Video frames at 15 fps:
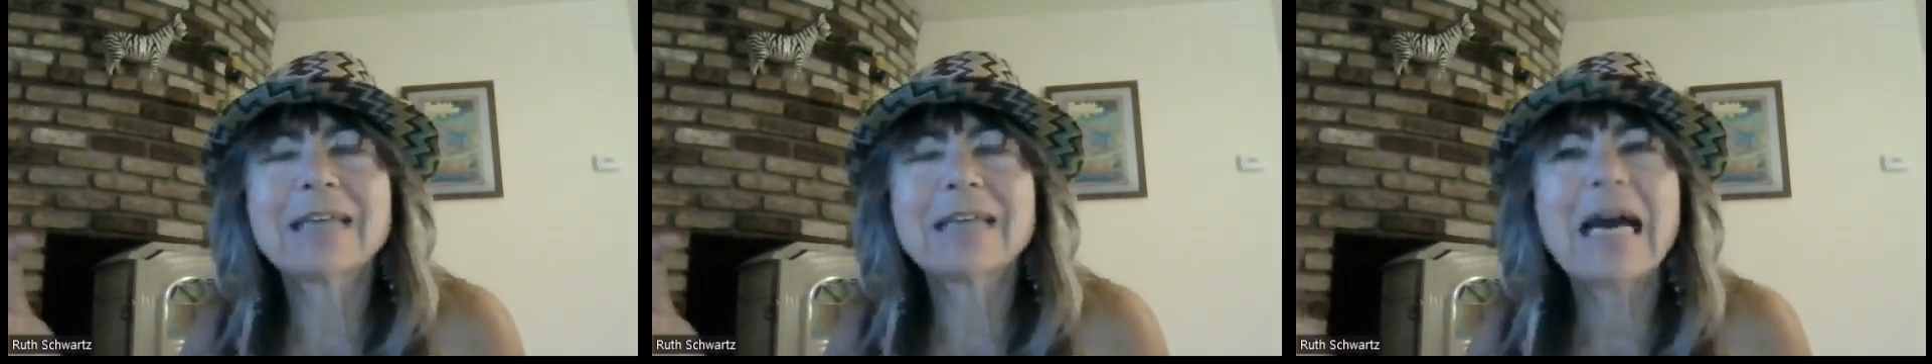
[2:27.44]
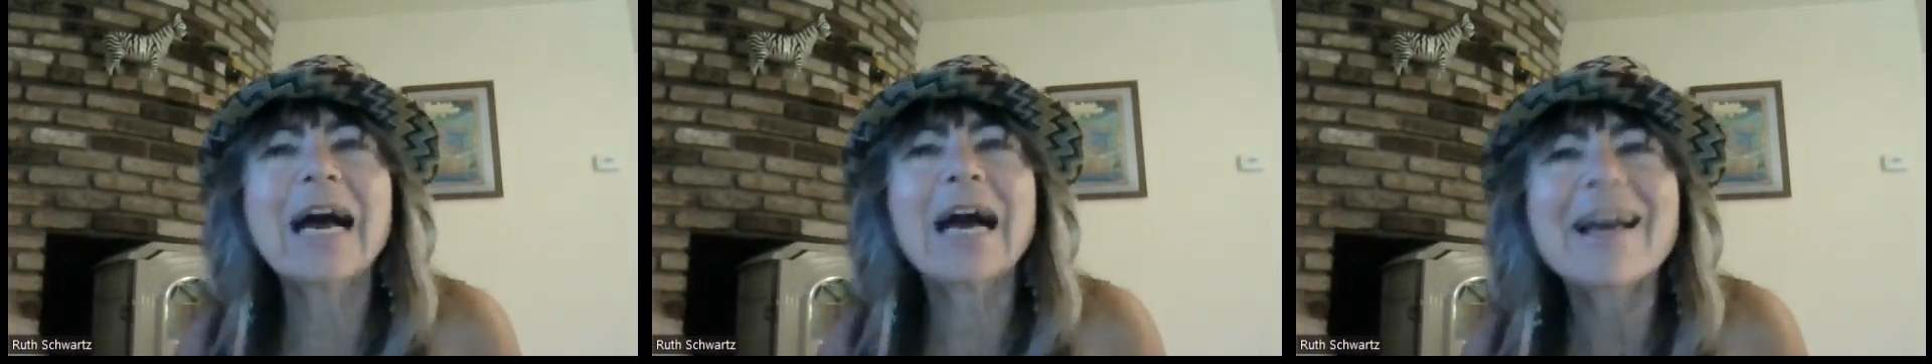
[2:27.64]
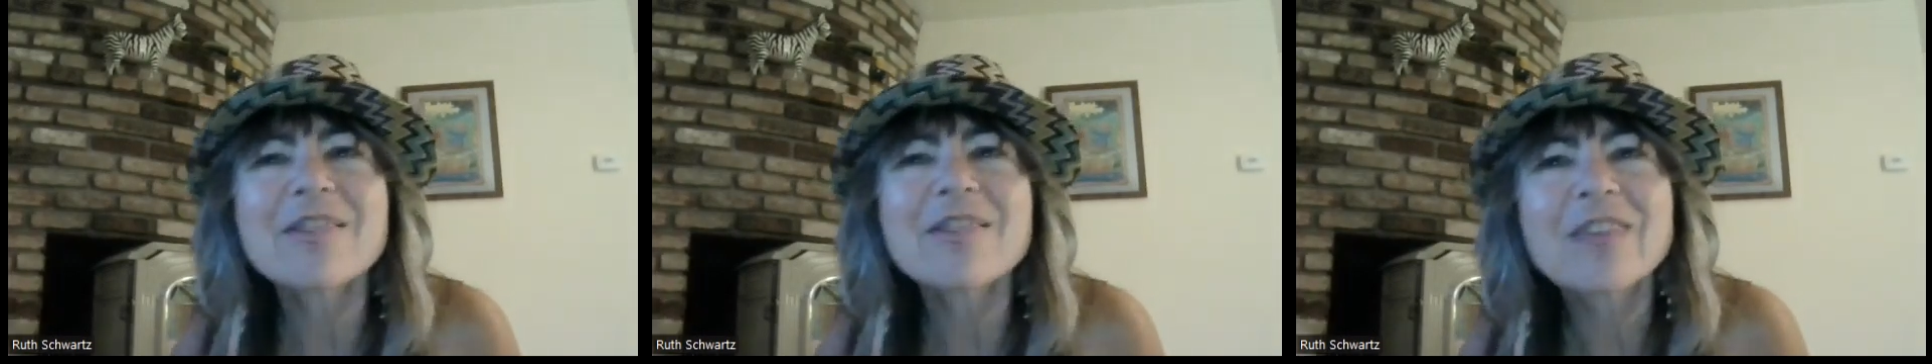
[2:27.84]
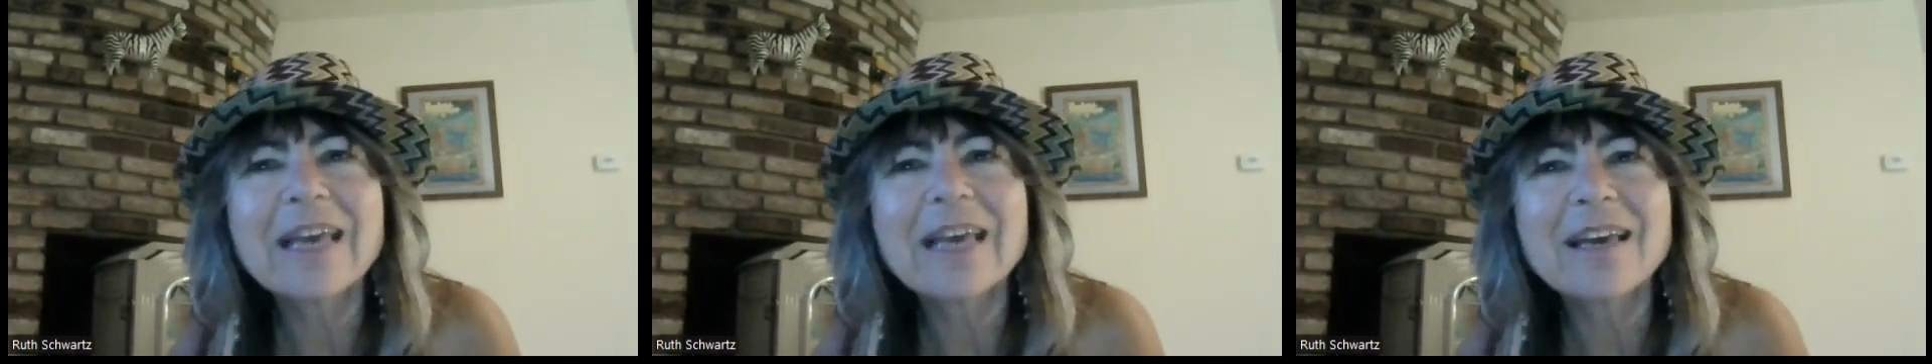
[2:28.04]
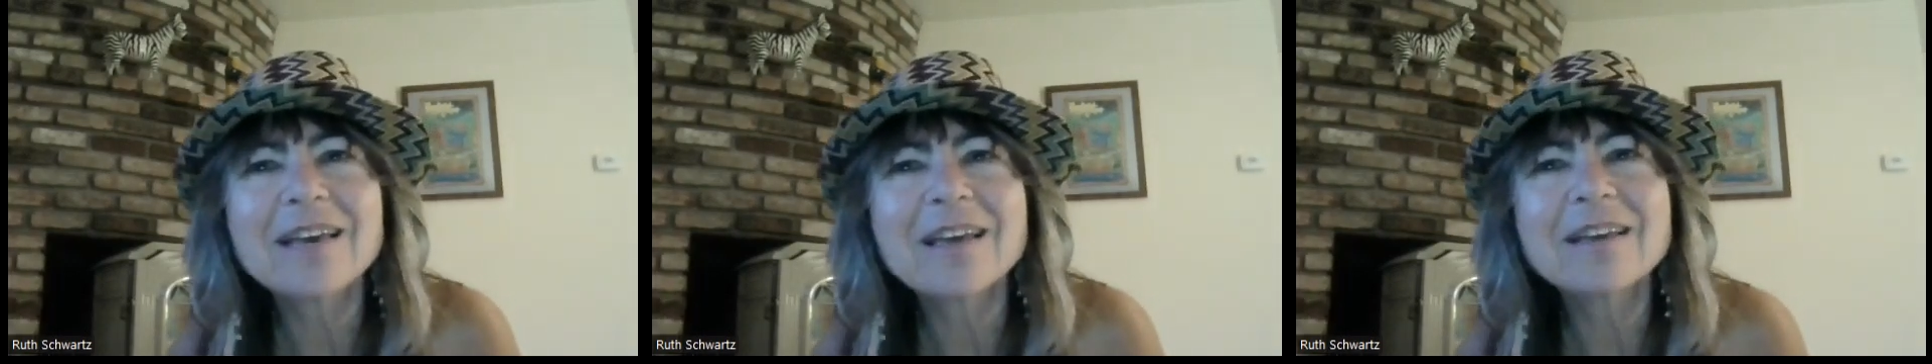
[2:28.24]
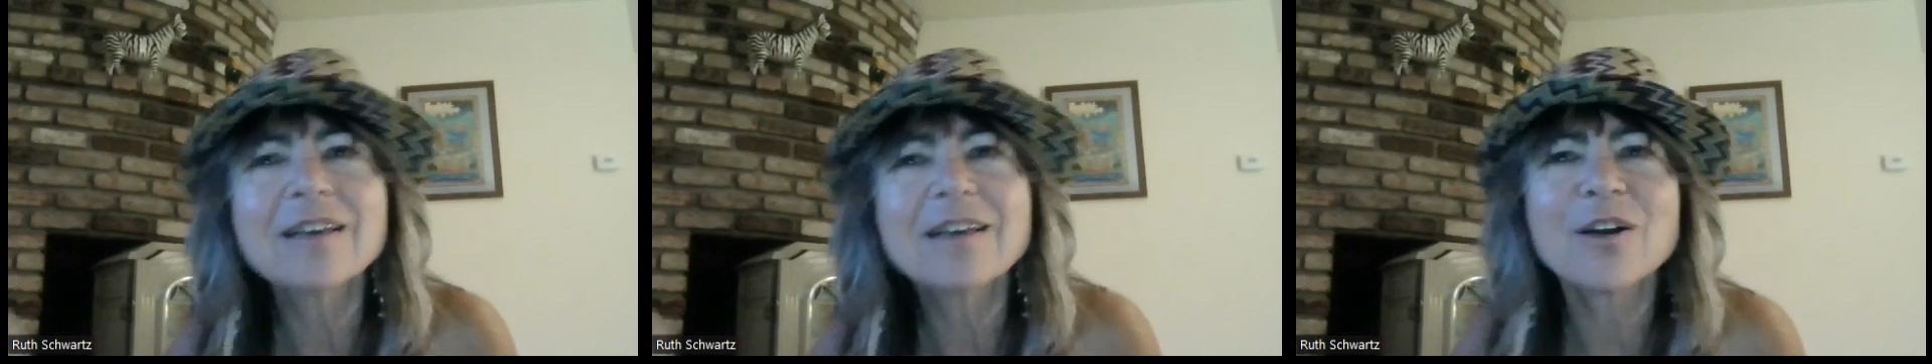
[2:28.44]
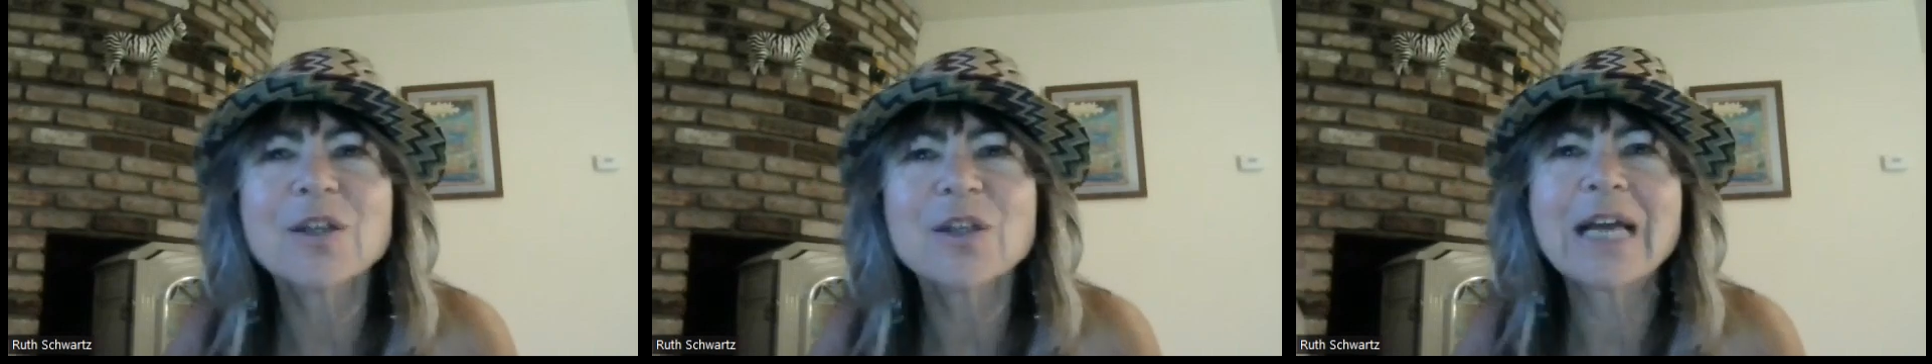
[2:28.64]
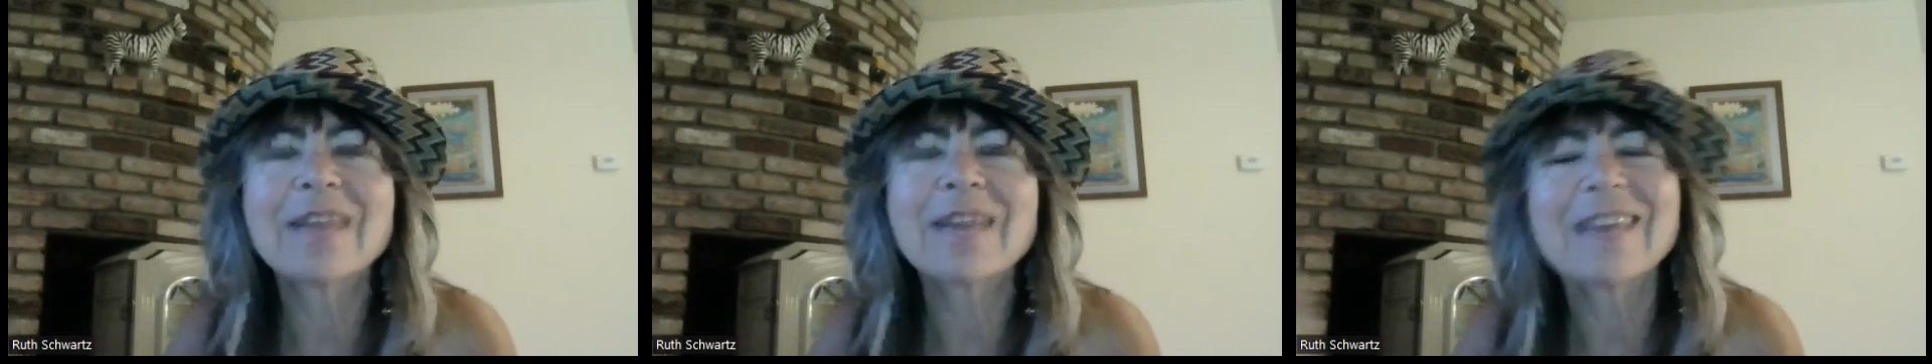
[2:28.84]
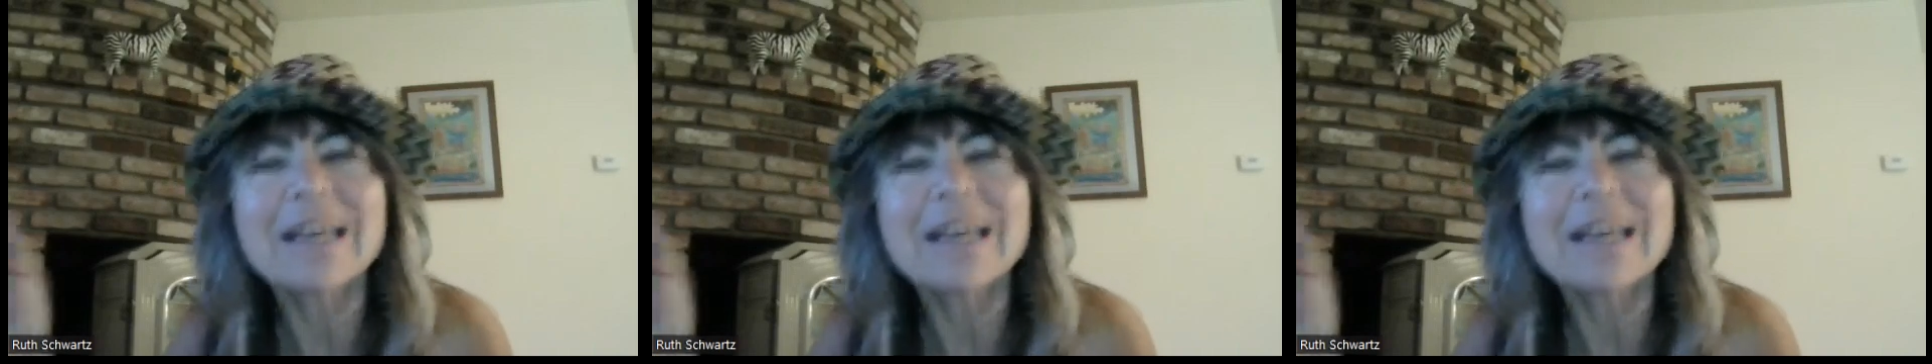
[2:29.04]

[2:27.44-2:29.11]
guy thing, that